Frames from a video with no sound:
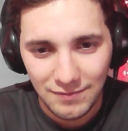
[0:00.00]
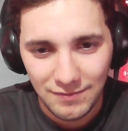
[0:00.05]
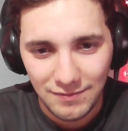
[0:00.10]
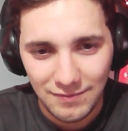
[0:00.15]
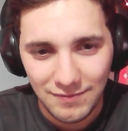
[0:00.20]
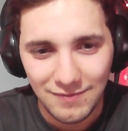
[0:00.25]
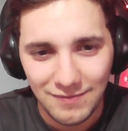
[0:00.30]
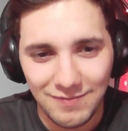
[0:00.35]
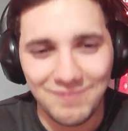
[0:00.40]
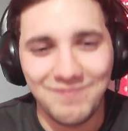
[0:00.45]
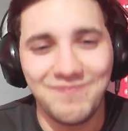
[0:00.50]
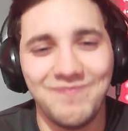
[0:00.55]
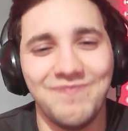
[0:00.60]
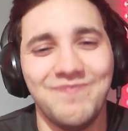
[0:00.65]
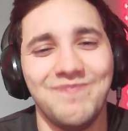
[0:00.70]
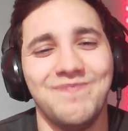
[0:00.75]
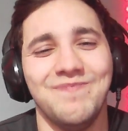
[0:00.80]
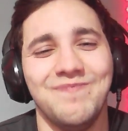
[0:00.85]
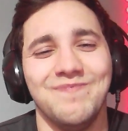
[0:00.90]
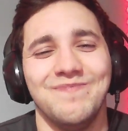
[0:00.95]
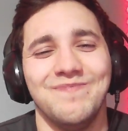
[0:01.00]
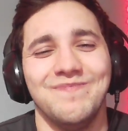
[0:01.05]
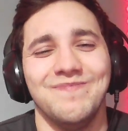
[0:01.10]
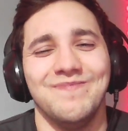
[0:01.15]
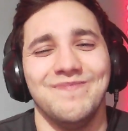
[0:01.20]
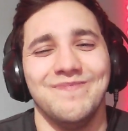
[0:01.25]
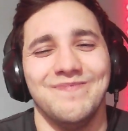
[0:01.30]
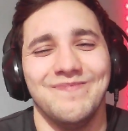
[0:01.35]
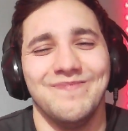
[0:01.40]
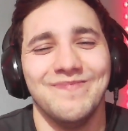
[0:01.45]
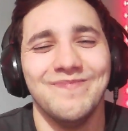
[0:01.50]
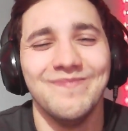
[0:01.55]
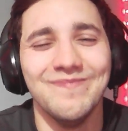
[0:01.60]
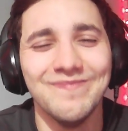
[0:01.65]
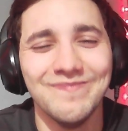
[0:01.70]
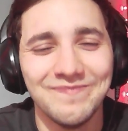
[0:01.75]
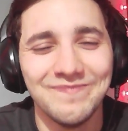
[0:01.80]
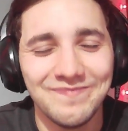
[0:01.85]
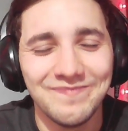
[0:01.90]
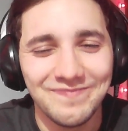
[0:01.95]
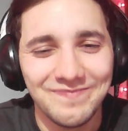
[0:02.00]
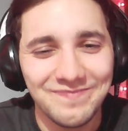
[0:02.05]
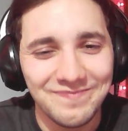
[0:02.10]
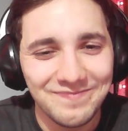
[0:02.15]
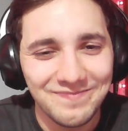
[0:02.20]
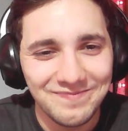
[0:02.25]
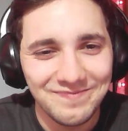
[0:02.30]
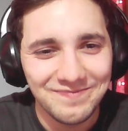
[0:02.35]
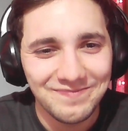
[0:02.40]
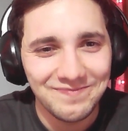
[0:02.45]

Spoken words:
No words are spoken by the person on screen.